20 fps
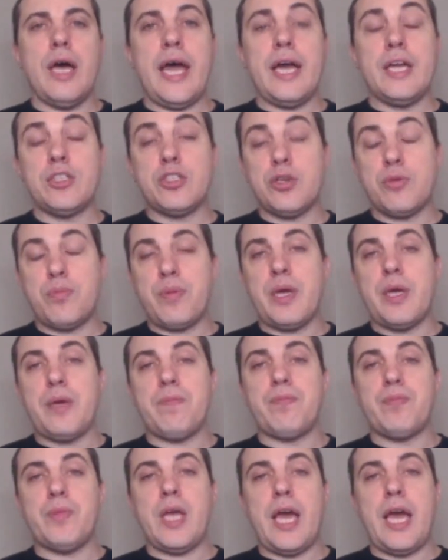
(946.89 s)

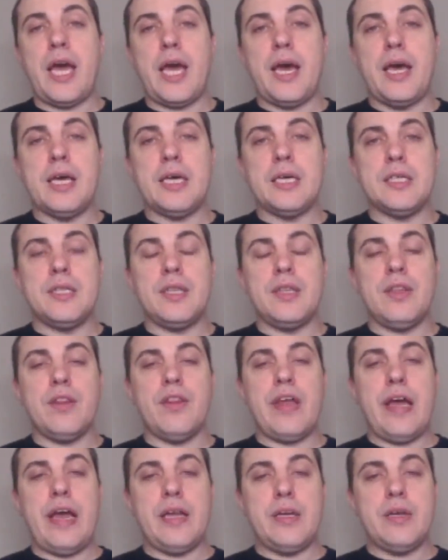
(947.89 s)
entropy, and
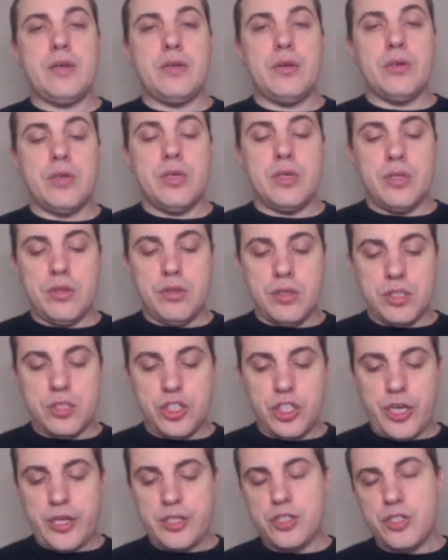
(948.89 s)
then the
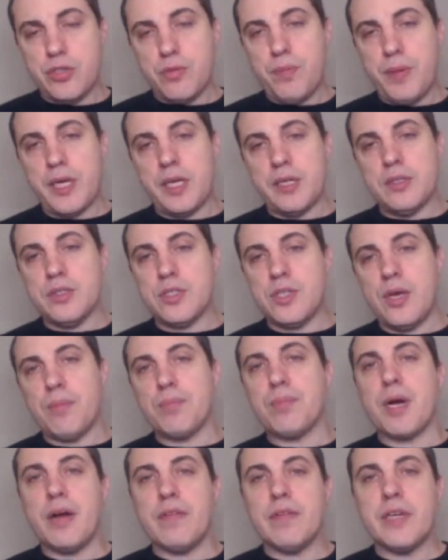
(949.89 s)
chances of picking the
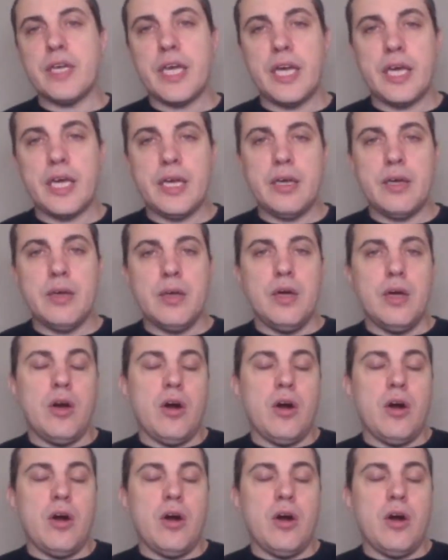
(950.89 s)
same private key